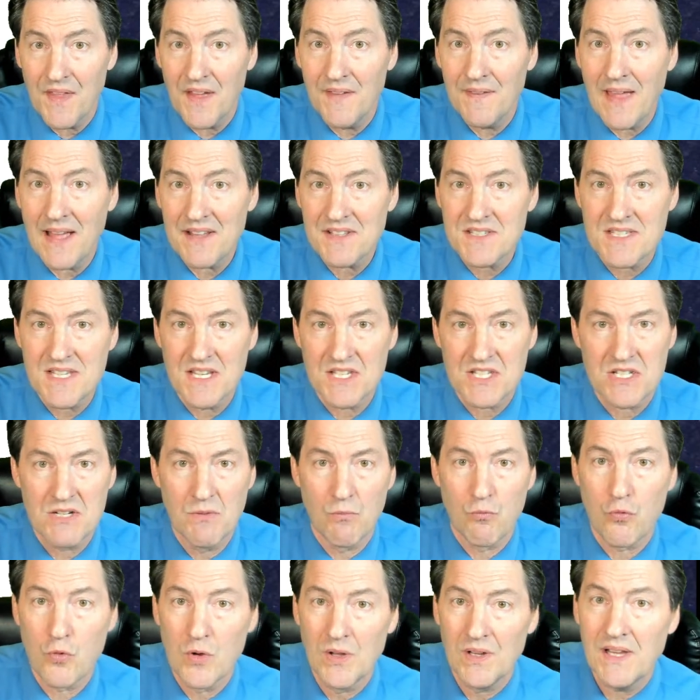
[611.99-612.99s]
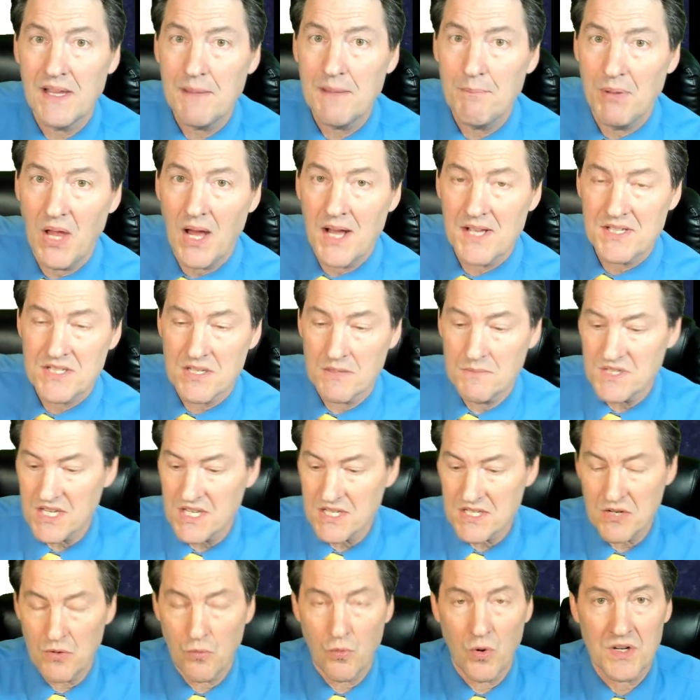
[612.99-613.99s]
Then that's system really blossoms
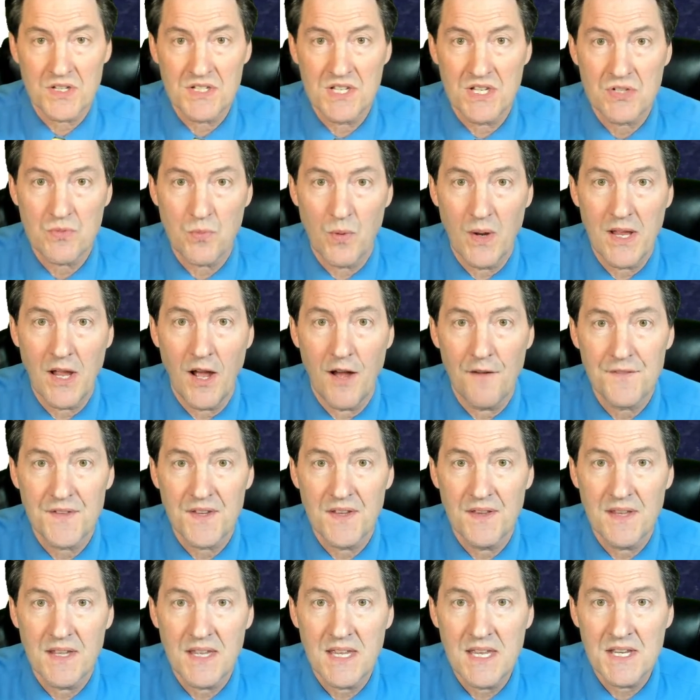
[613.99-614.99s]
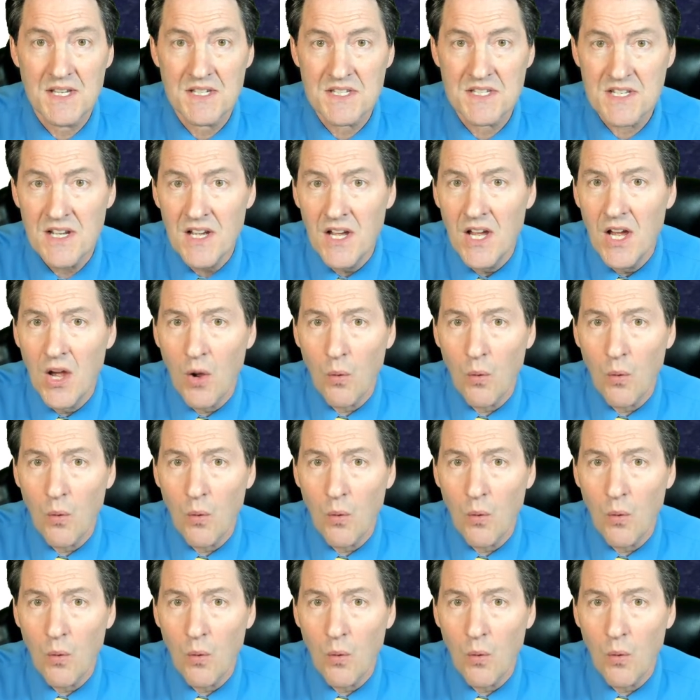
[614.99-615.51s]
as it works its way off to the east.